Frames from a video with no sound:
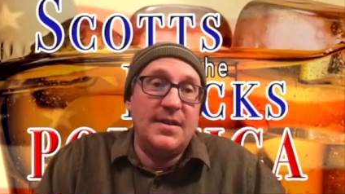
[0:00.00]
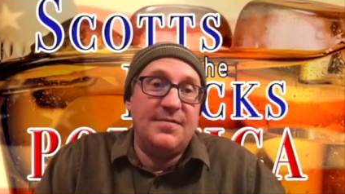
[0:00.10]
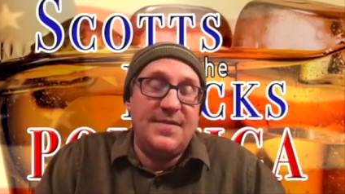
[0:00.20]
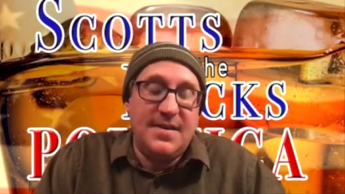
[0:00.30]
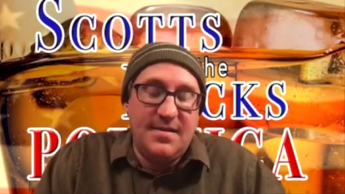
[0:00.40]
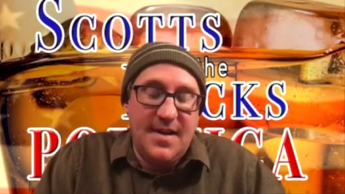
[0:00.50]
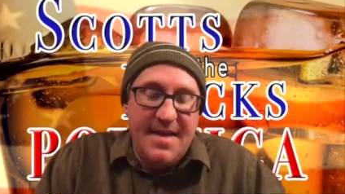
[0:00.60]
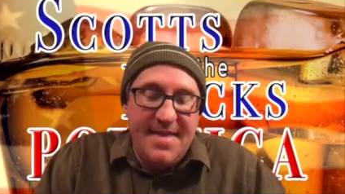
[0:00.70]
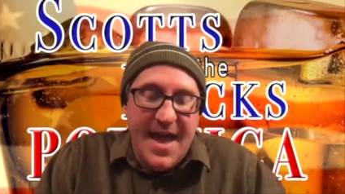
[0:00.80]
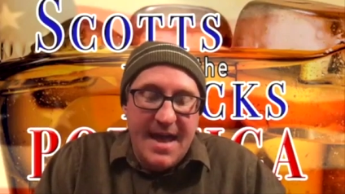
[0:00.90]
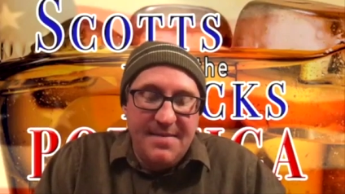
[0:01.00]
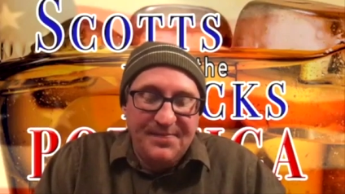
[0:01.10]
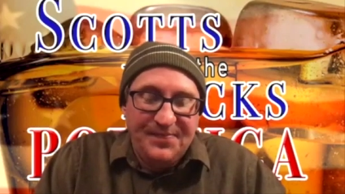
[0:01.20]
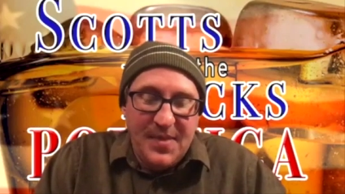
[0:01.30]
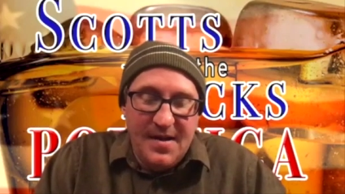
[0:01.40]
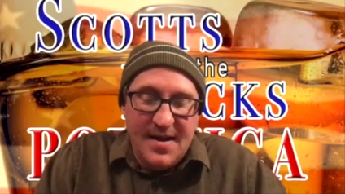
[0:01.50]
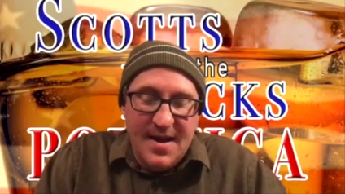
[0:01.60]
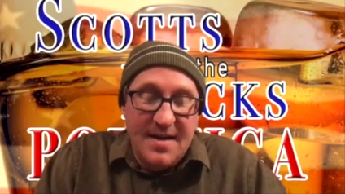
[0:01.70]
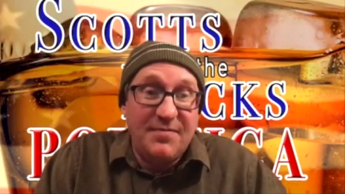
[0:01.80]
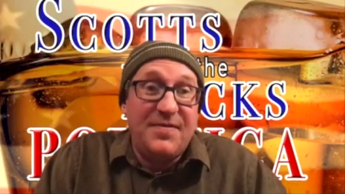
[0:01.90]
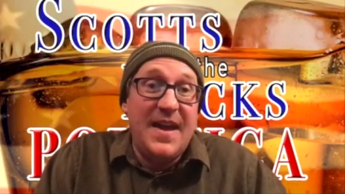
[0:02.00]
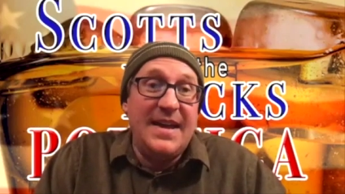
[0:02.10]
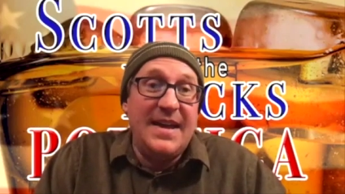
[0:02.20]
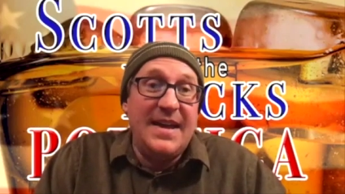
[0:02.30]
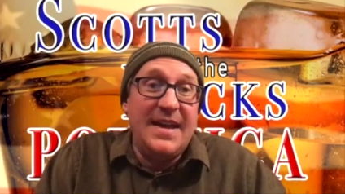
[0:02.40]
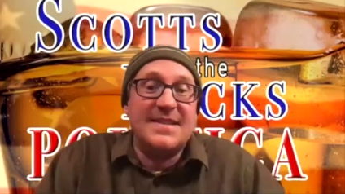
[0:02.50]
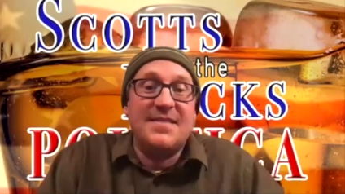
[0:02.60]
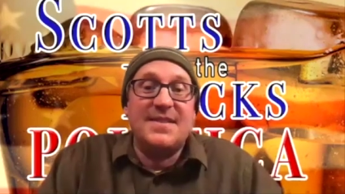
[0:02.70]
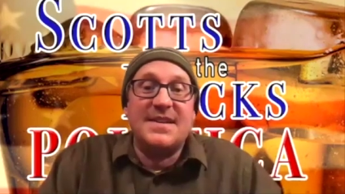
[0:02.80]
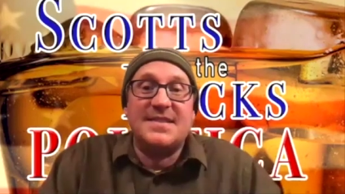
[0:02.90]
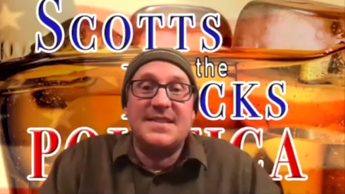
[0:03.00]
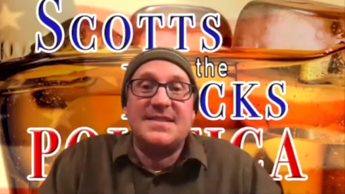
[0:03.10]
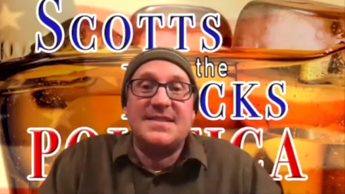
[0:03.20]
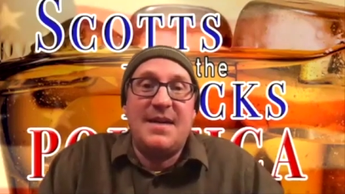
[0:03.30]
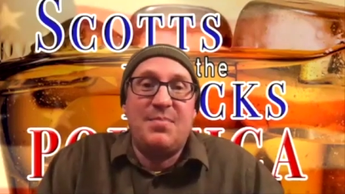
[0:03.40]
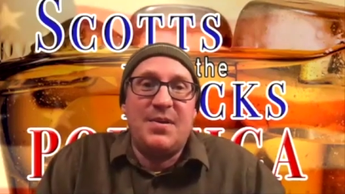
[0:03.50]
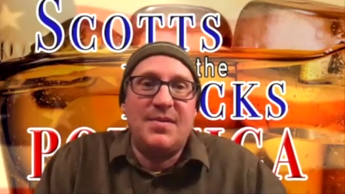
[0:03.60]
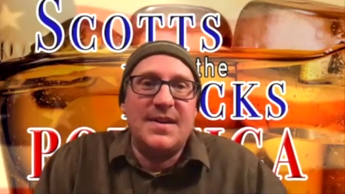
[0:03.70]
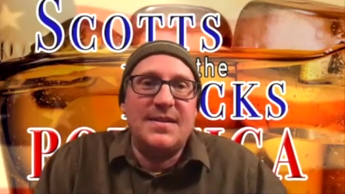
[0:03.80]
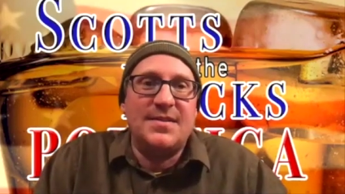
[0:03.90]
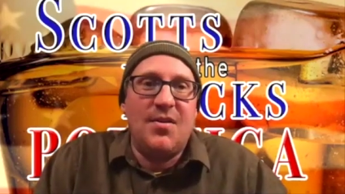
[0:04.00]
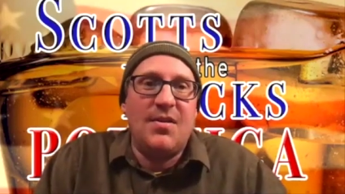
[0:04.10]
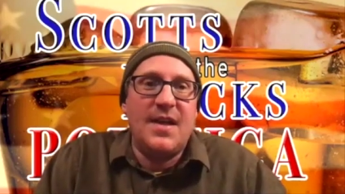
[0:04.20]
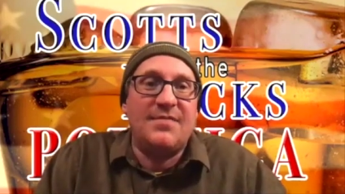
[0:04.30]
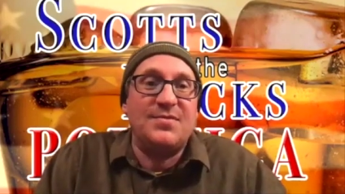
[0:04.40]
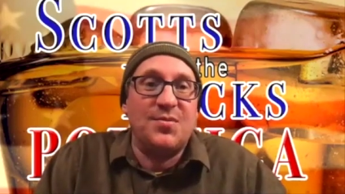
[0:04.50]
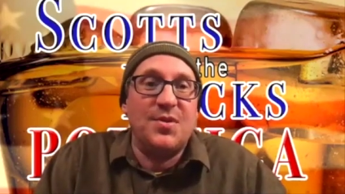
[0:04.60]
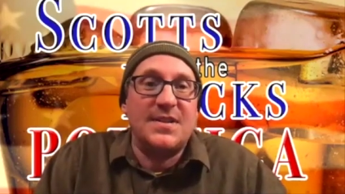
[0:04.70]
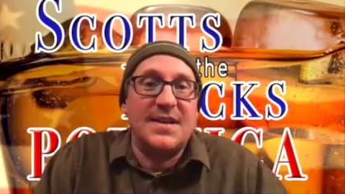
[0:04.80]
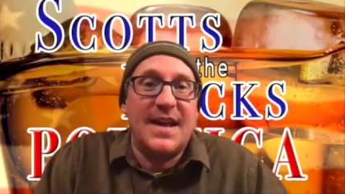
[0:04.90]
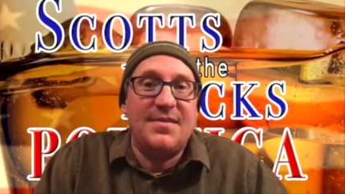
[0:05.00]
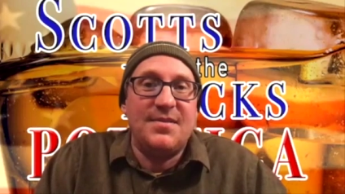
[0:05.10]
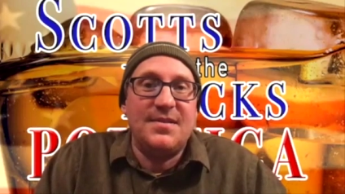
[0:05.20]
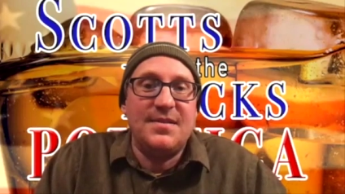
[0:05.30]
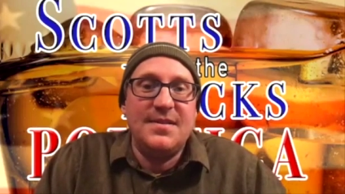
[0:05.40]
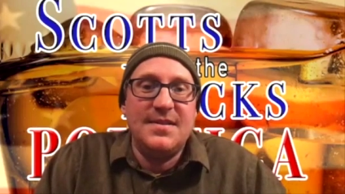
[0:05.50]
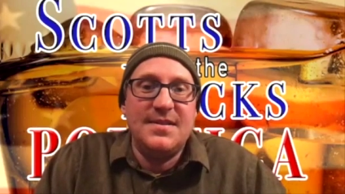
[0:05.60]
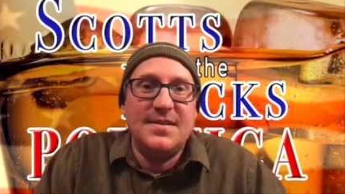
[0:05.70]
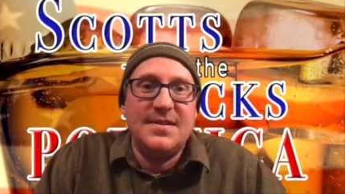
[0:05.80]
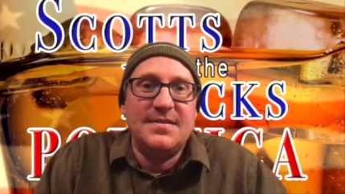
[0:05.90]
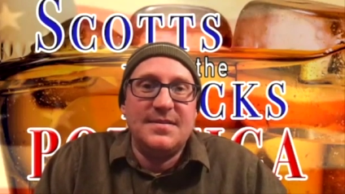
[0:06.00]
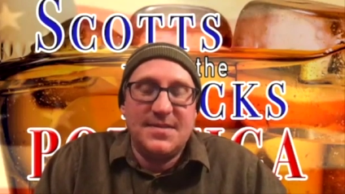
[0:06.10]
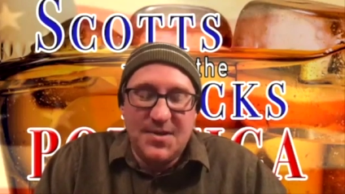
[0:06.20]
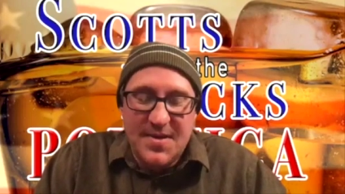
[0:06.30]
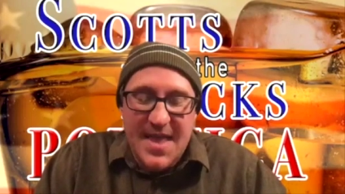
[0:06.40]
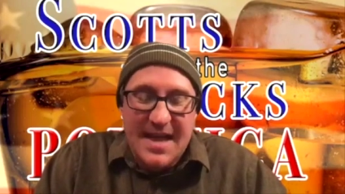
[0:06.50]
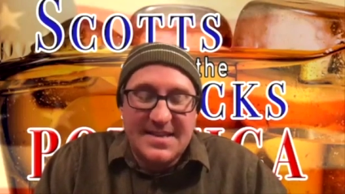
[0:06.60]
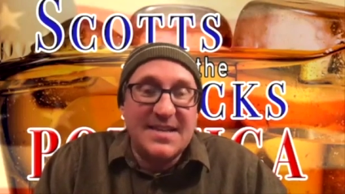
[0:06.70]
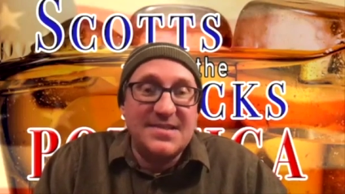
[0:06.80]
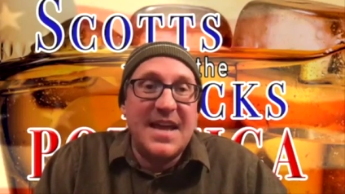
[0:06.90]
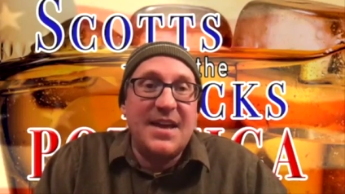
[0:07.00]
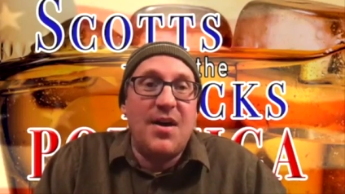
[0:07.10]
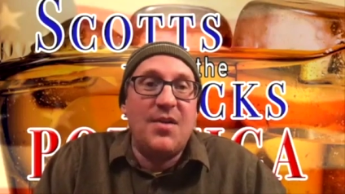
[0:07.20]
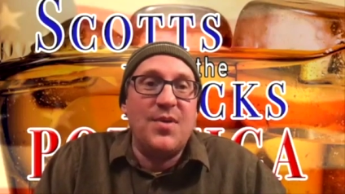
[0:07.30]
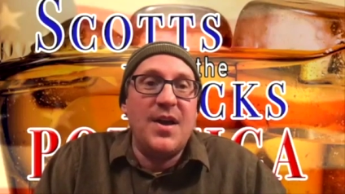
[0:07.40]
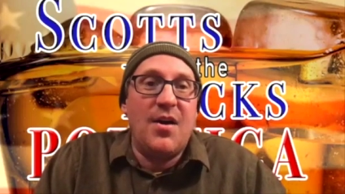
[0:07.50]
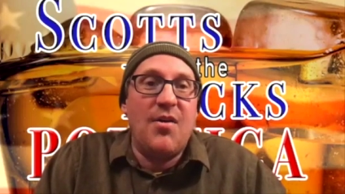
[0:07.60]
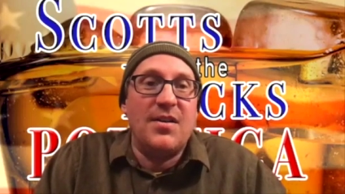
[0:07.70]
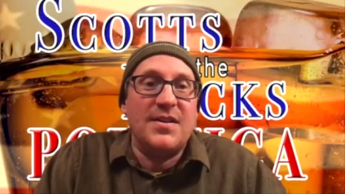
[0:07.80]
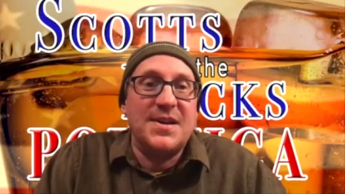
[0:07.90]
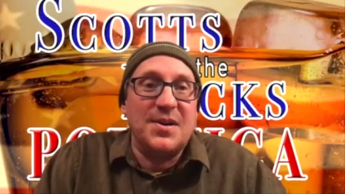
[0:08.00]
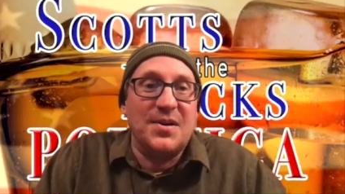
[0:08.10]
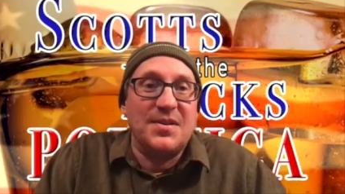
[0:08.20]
here, and that fate has given us this time period to all have to work together. So in that sense, thank God we are all here.